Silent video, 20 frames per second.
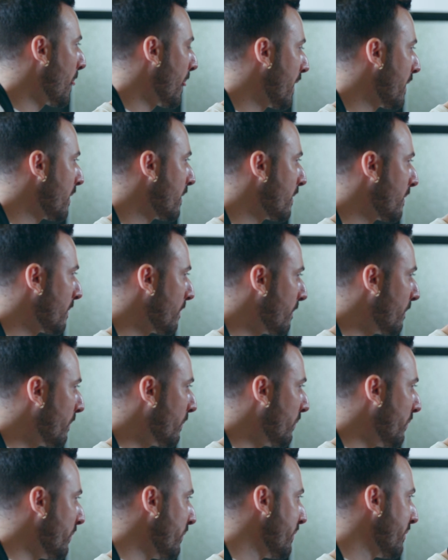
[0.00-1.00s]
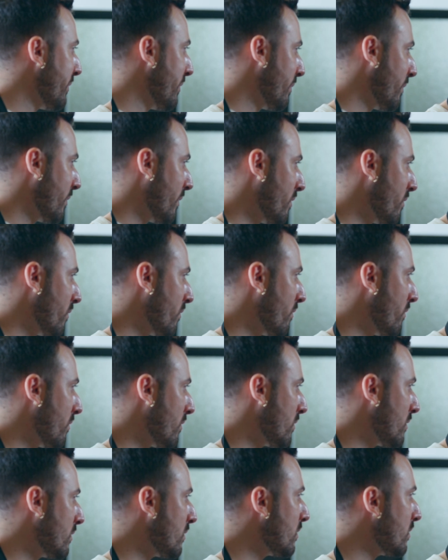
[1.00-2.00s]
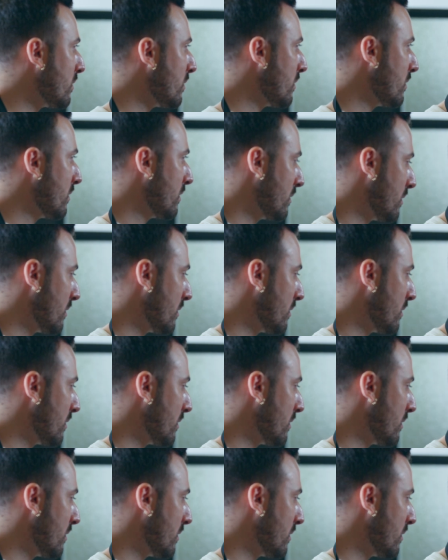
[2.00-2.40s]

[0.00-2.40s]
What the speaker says: This person isn't speaking.